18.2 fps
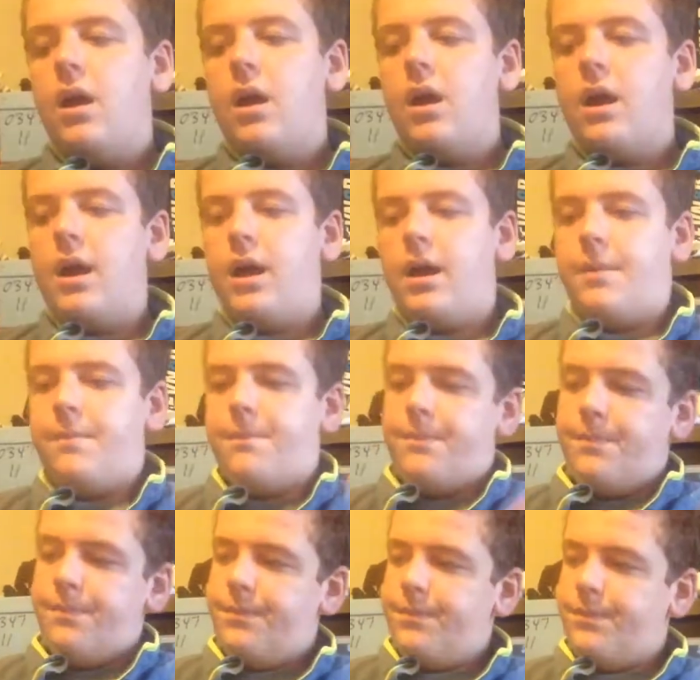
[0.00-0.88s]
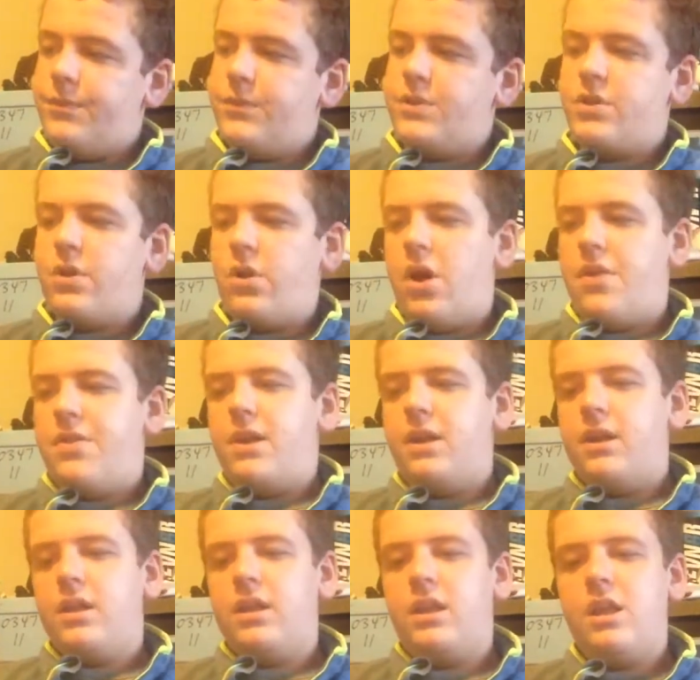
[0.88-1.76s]
Um, so I
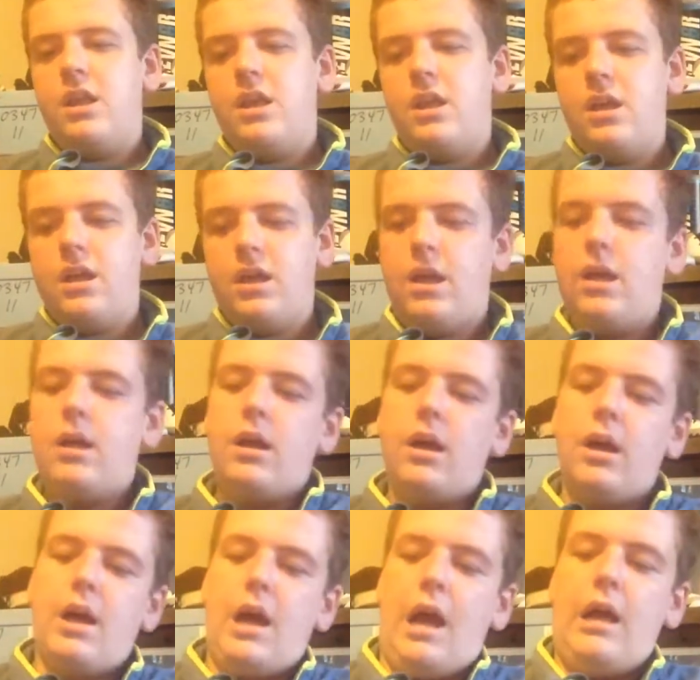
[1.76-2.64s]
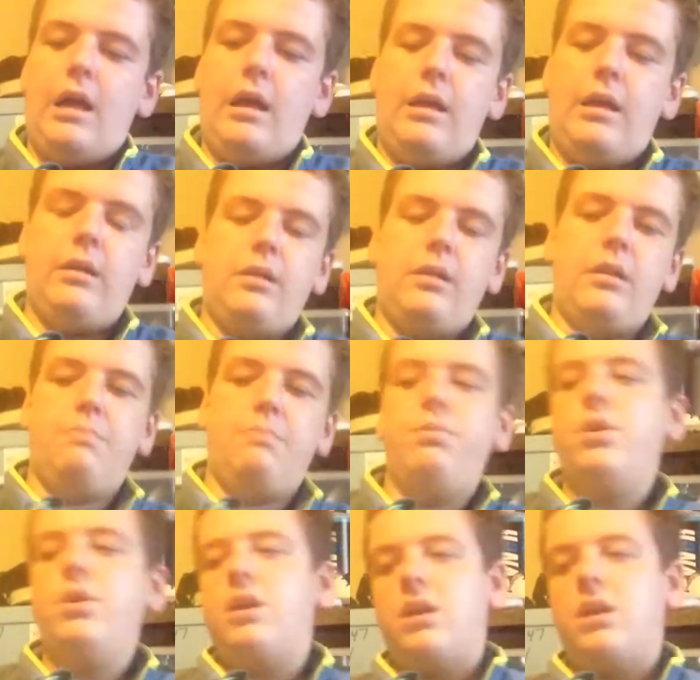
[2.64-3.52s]
think uh,
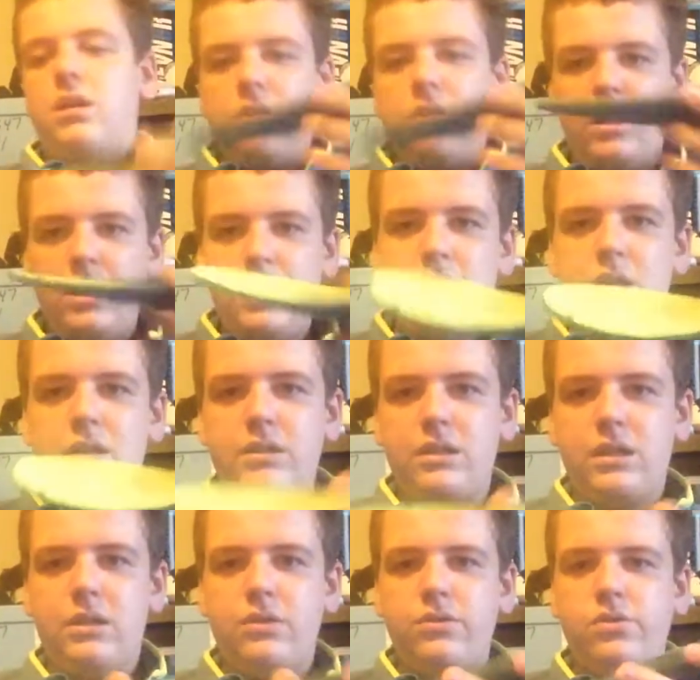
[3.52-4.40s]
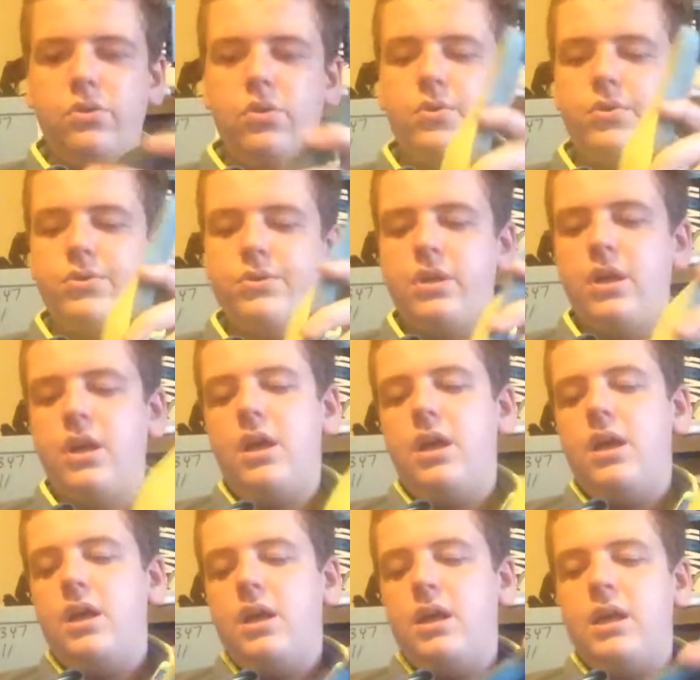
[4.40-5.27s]
putting these insoles
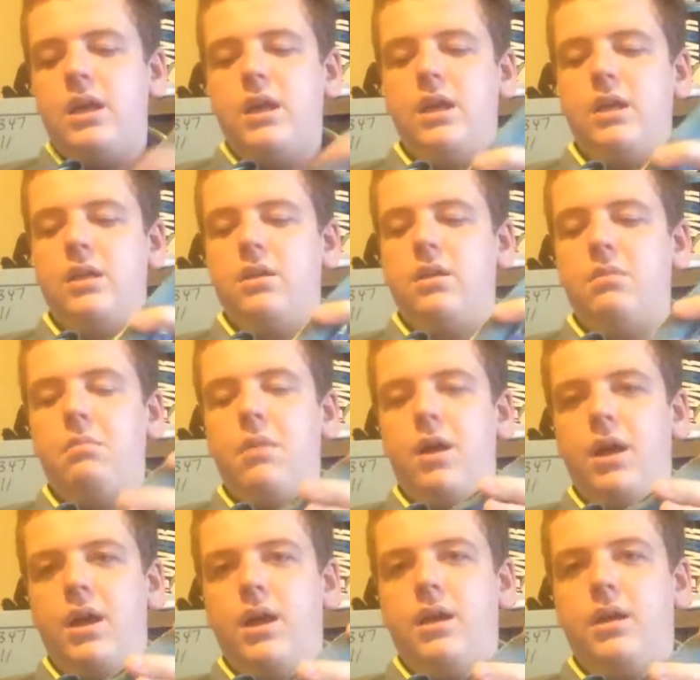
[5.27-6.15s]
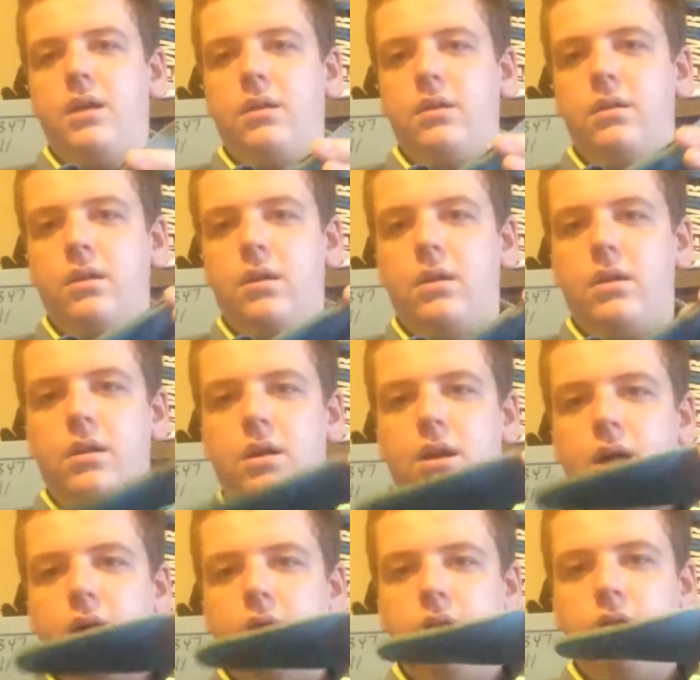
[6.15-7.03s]
in my
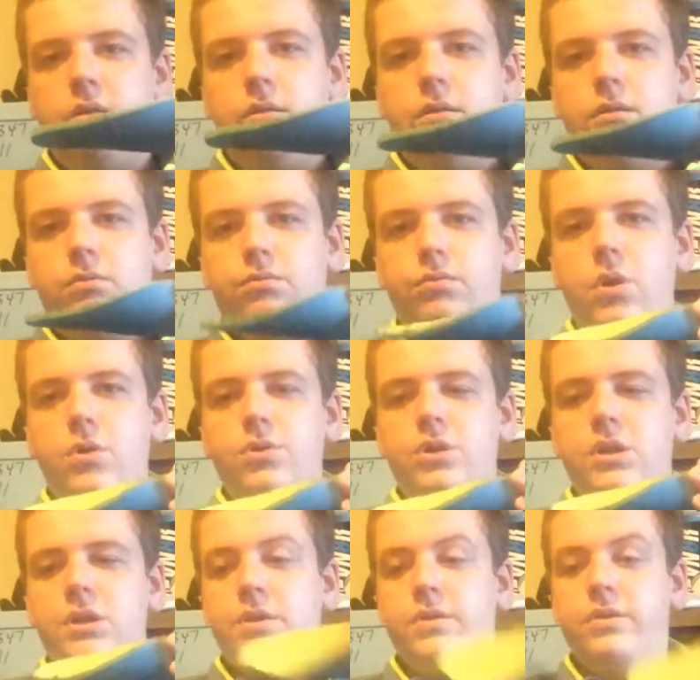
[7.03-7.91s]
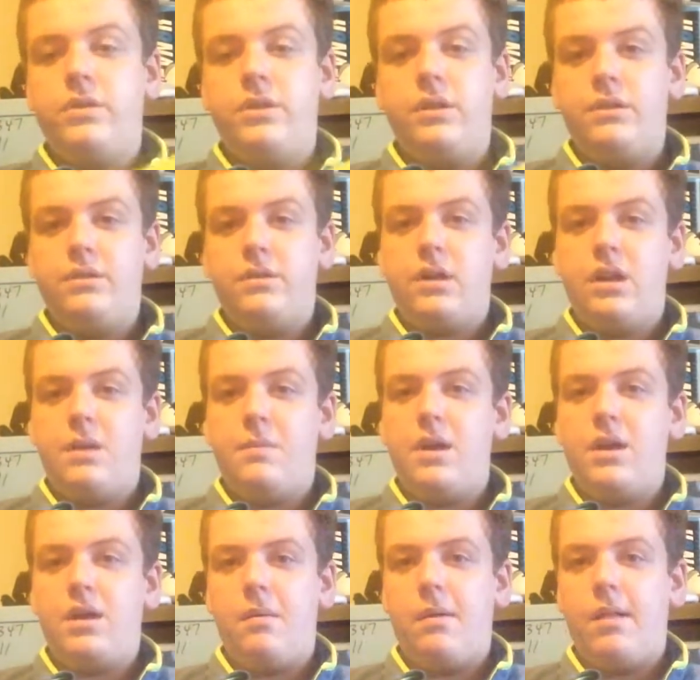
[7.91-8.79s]
uh, Roshes is going to
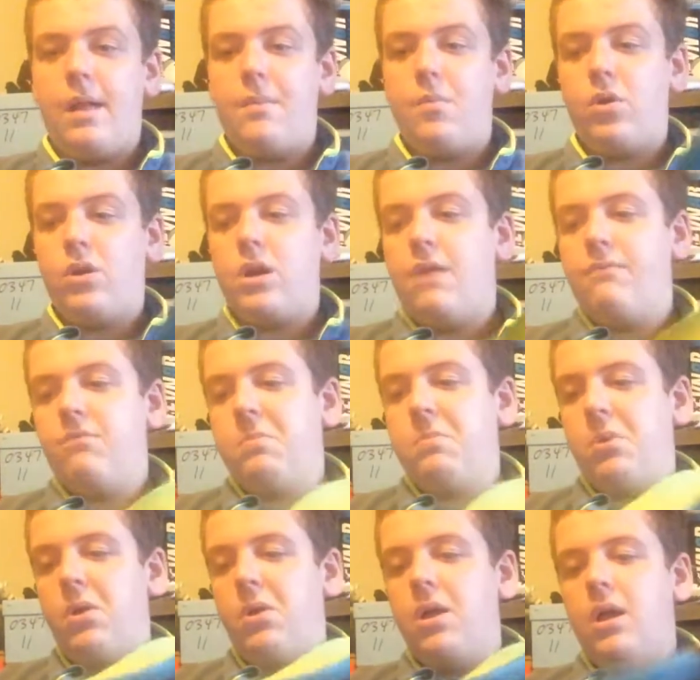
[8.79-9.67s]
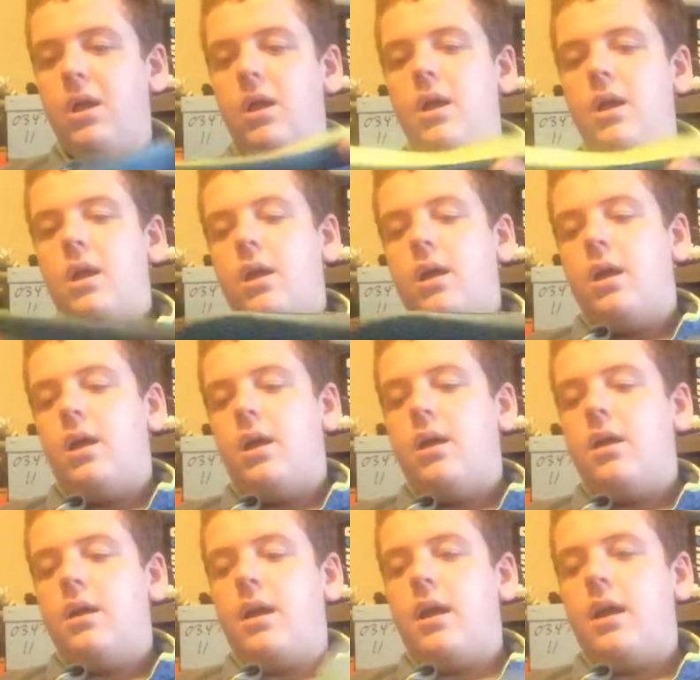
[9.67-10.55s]
make them a lot more comfortable.
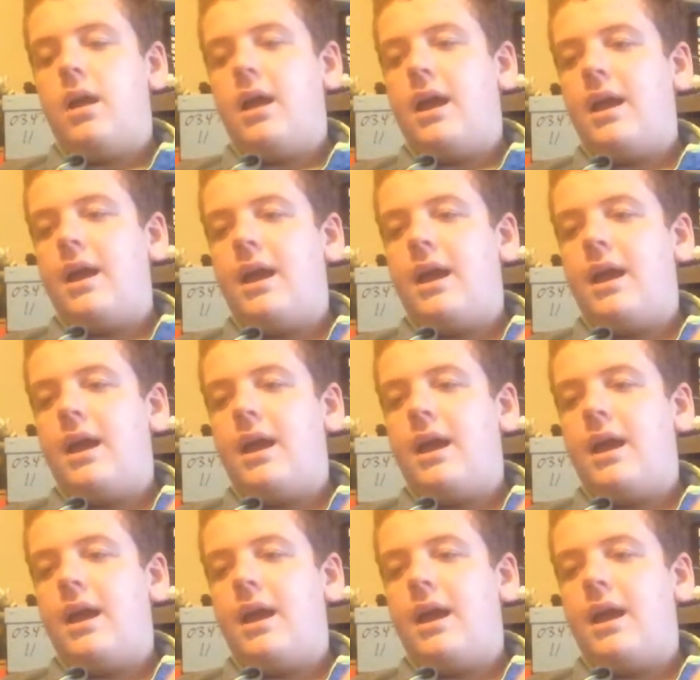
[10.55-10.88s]
I